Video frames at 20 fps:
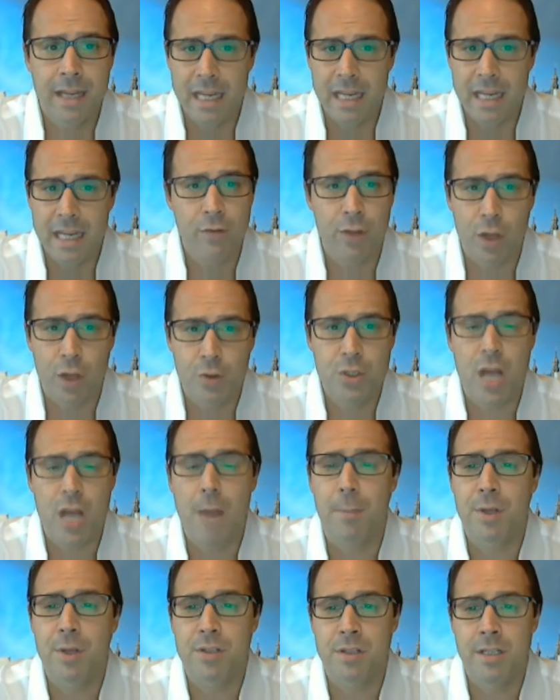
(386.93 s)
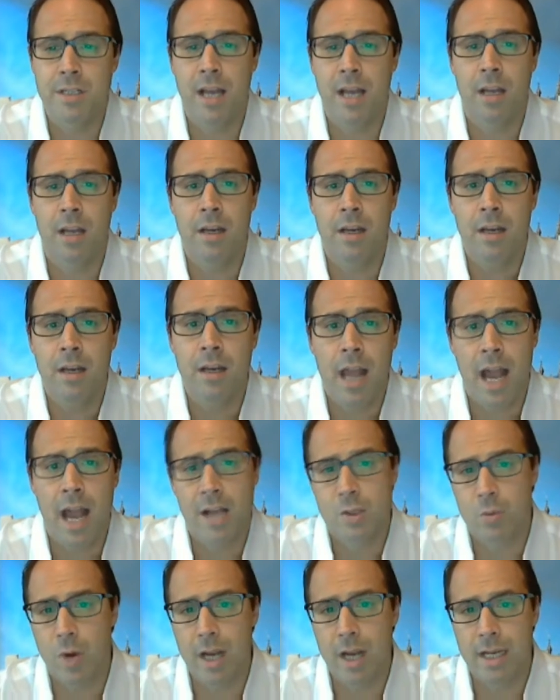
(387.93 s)
even though Chairperson Yellen
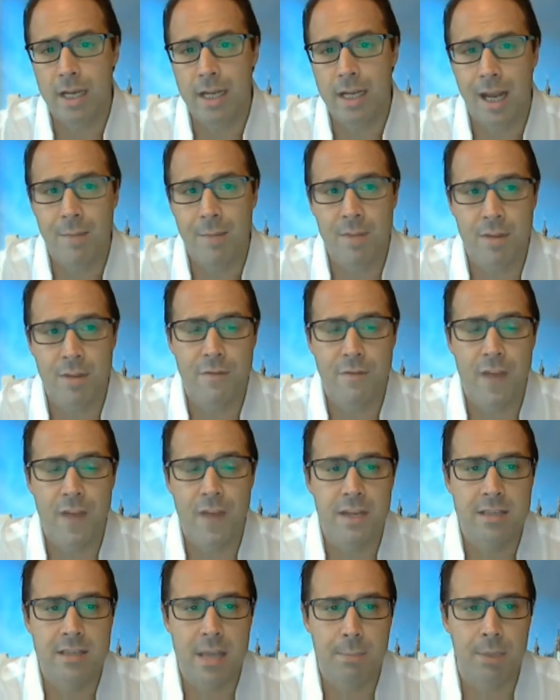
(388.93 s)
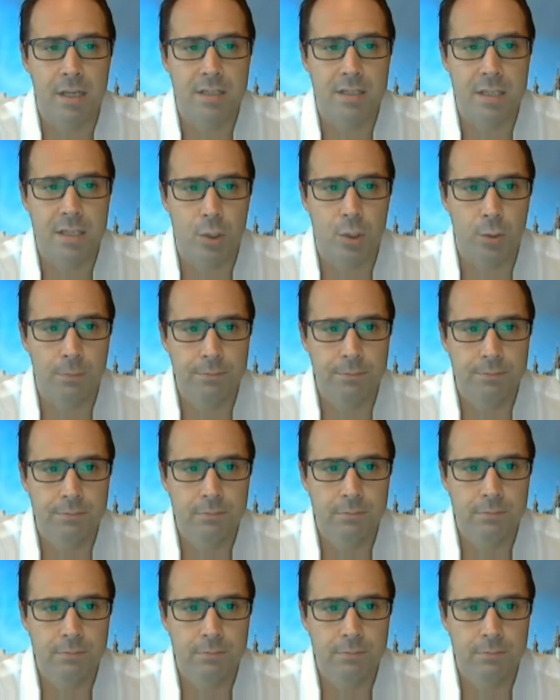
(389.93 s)
has rightly claimed that the Fed is apolitical.